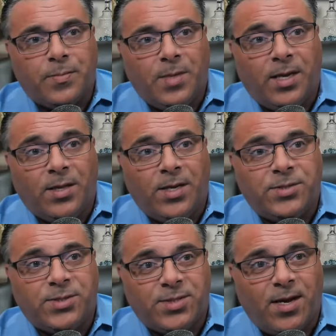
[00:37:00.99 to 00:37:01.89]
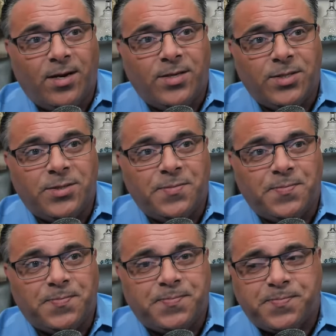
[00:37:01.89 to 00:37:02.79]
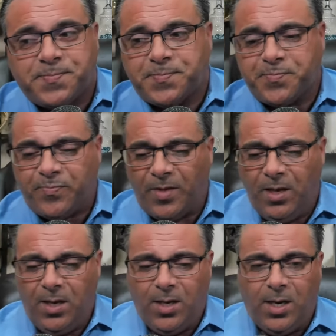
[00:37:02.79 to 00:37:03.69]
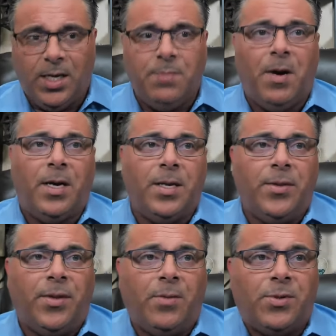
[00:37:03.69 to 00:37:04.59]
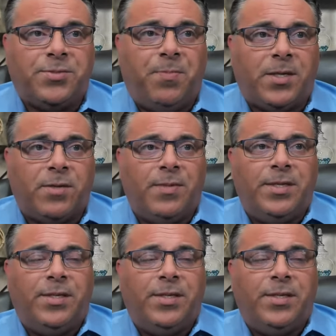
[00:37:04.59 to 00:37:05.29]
legal aid societies, anybody that respectively